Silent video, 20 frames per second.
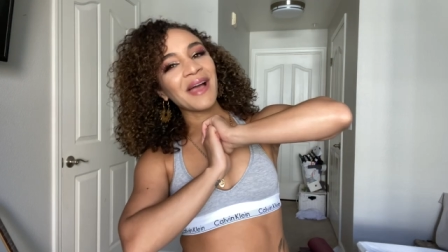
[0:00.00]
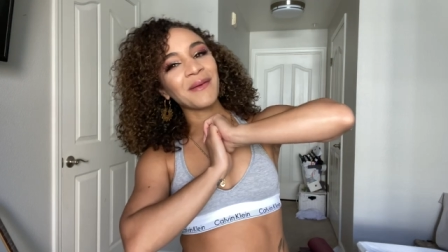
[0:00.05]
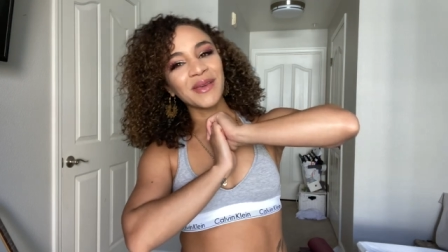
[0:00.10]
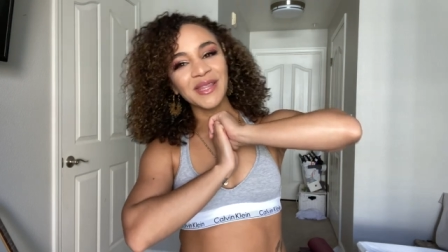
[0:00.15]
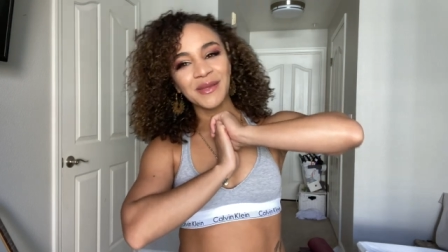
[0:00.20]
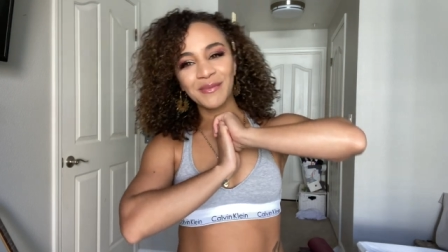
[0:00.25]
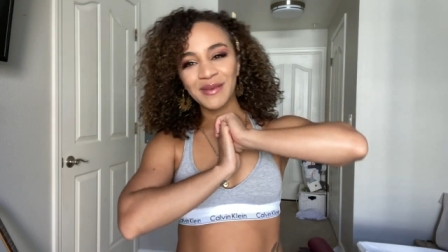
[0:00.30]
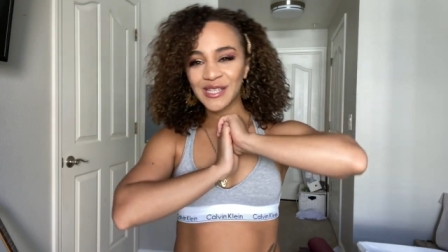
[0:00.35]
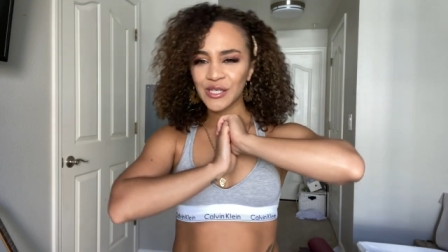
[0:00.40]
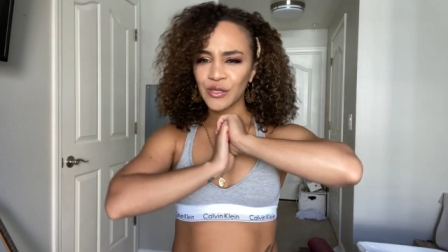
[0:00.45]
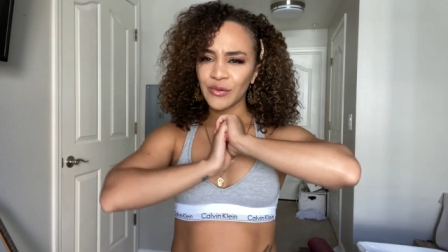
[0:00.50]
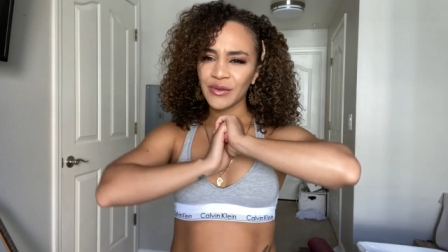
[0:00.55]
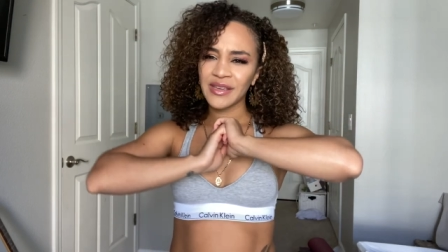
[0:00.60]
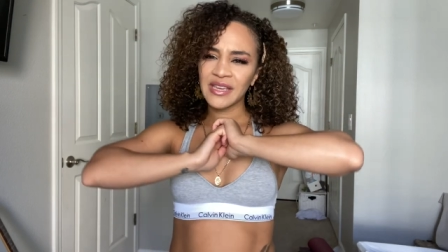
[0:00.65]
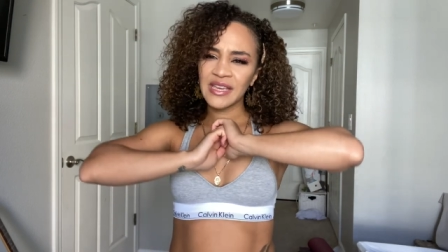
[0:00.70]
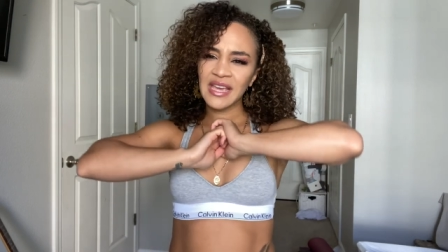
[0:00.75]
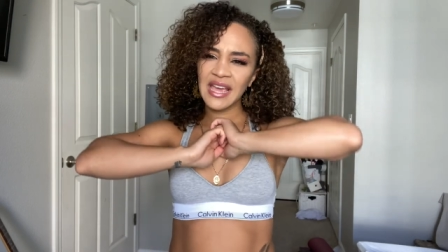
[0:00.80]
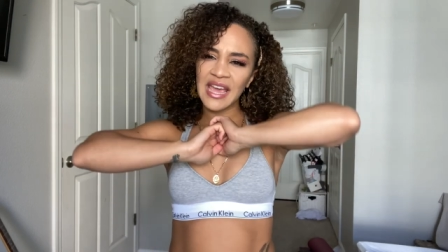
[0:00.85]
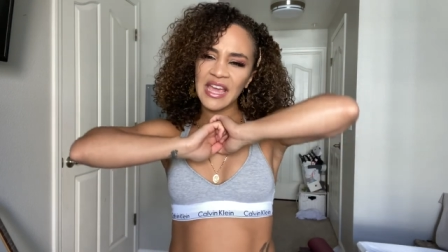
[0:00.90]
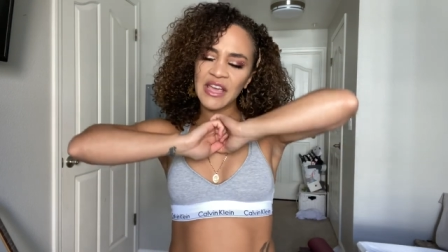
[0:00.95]
I'm going to be
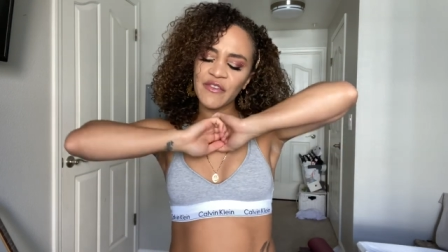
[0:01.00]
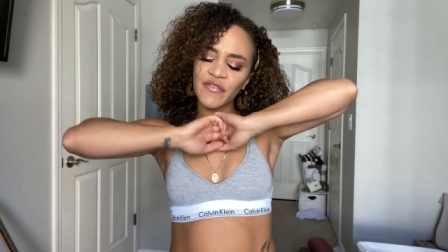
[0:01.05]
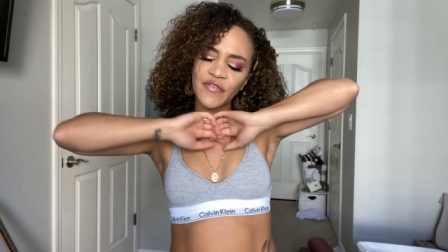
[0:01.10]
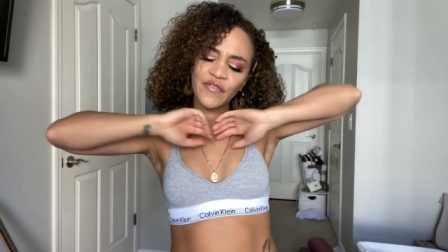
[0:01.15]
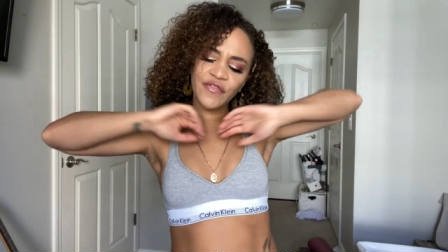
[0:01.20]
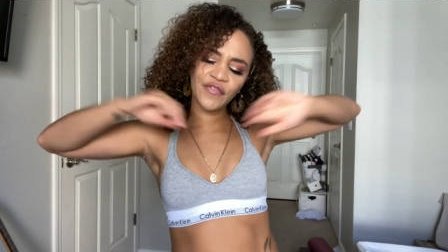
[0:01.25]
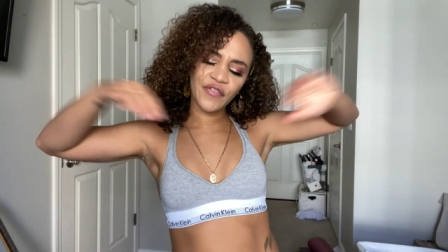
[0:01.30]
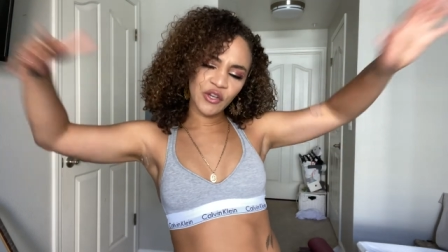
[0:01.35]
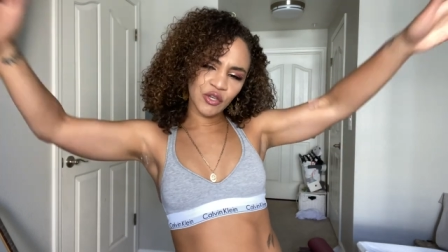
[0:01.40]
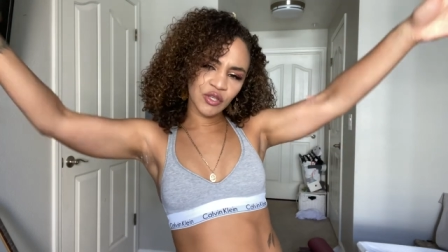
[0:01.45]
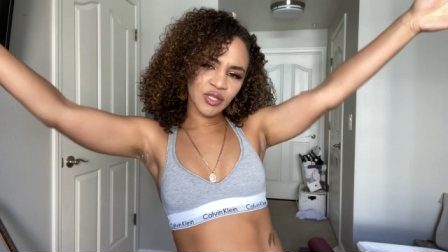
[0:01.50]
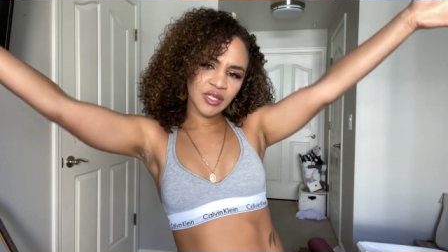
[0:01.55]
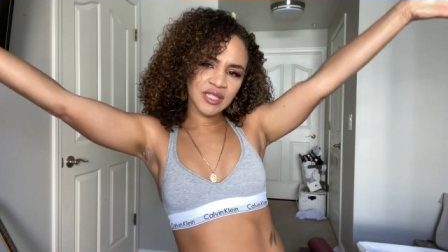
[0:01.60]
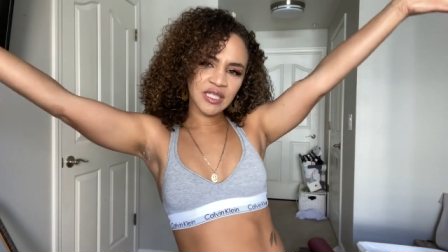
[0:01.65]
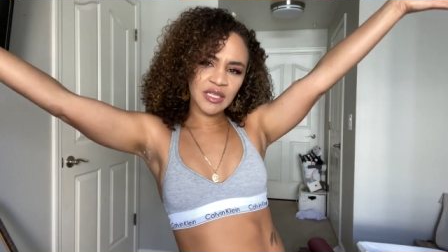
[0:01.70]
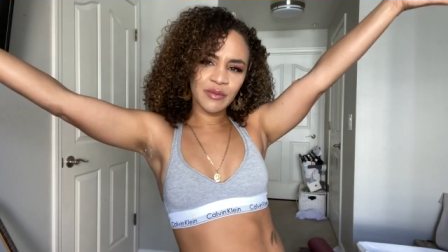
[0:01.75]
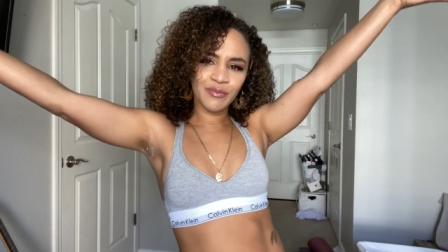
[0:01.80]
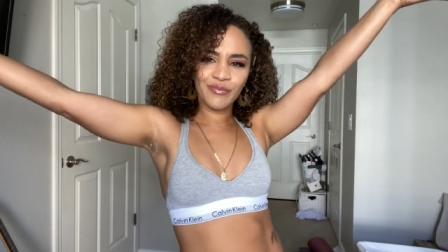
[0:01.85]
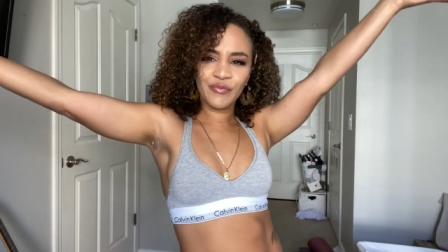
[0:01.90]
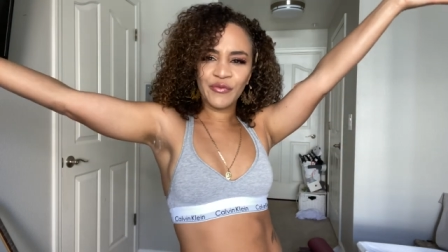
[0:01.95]
doing a
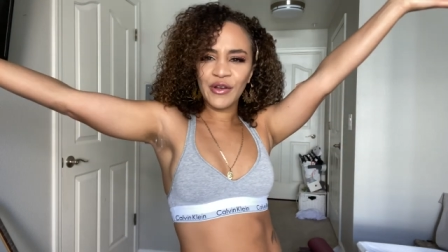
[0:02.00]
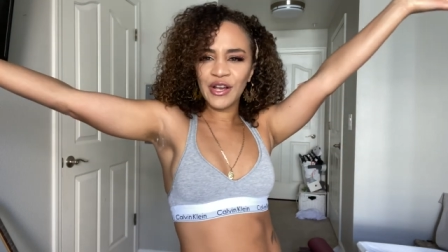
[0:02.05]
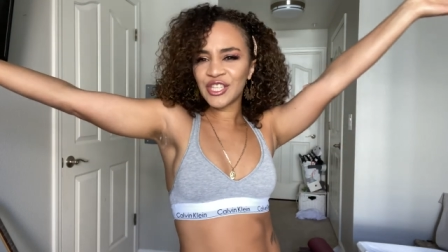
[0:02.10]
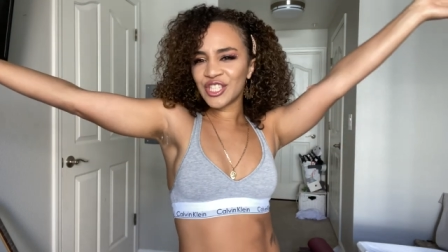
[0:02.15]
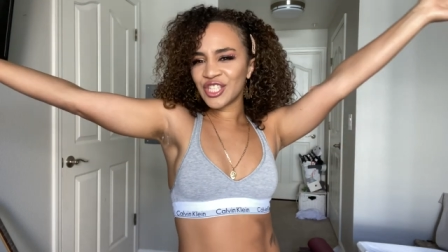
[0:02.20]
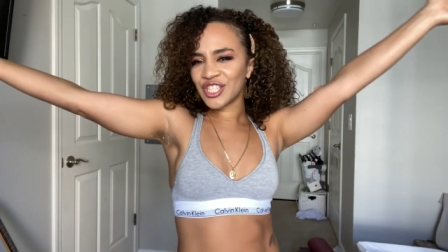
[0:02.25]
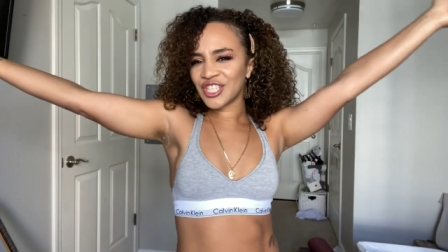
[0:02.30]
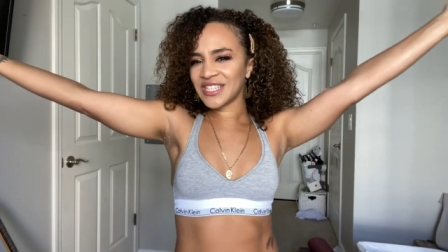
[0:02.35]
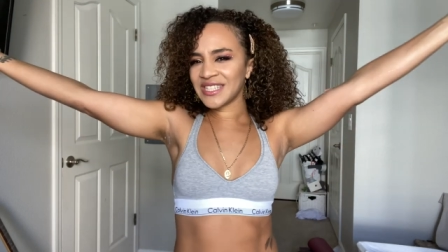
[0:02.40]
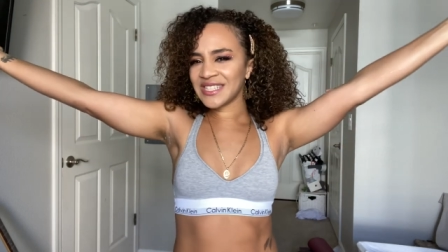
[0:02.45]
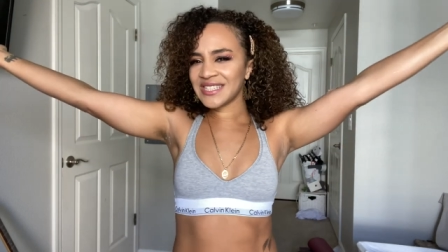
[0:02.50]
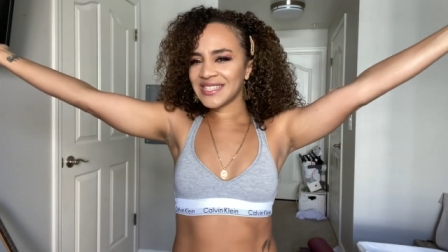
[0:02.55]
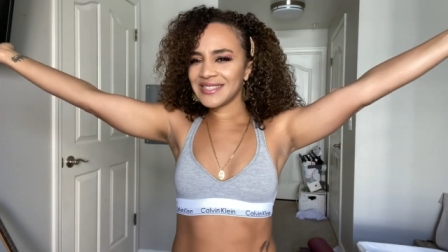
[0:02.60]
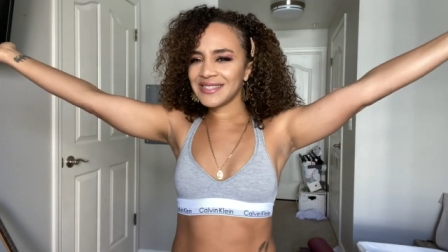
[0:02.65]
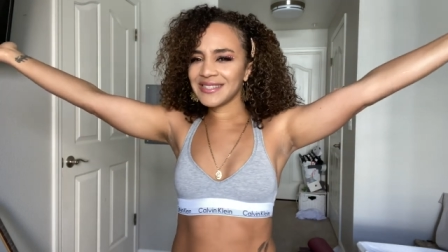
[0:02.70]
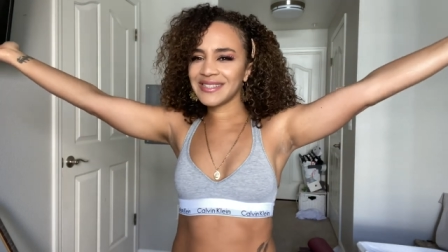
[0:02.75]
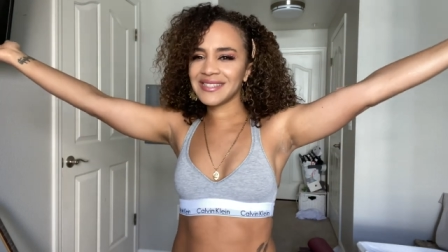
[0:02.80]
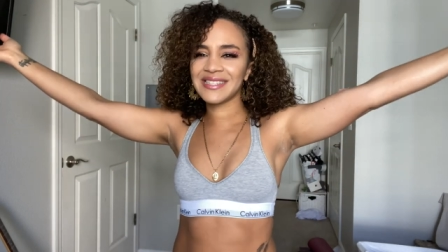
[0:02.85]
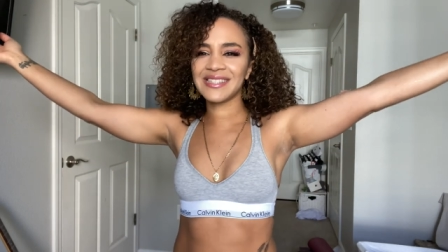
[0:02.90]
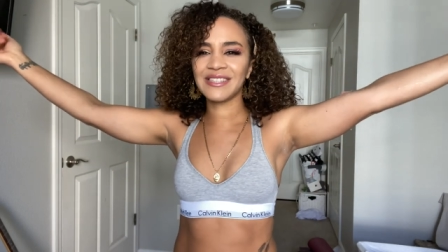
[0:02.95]
first
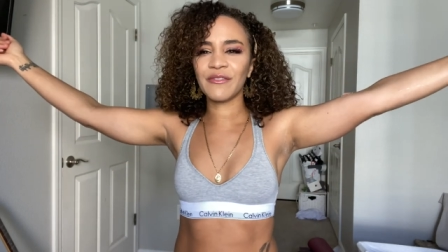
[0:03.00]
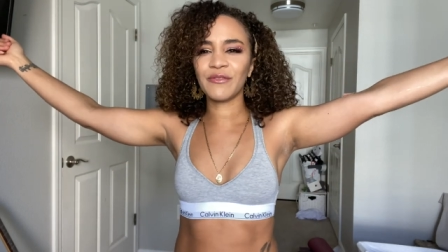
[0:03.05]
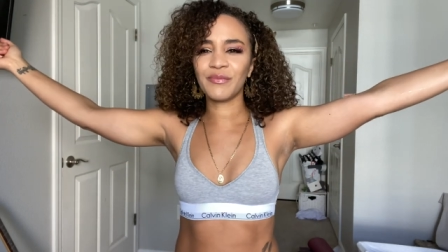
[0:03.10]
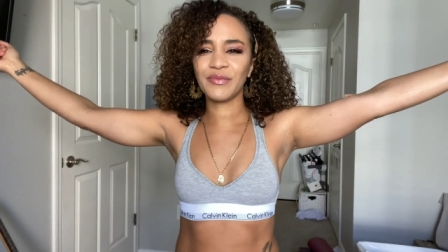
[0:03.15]
impressions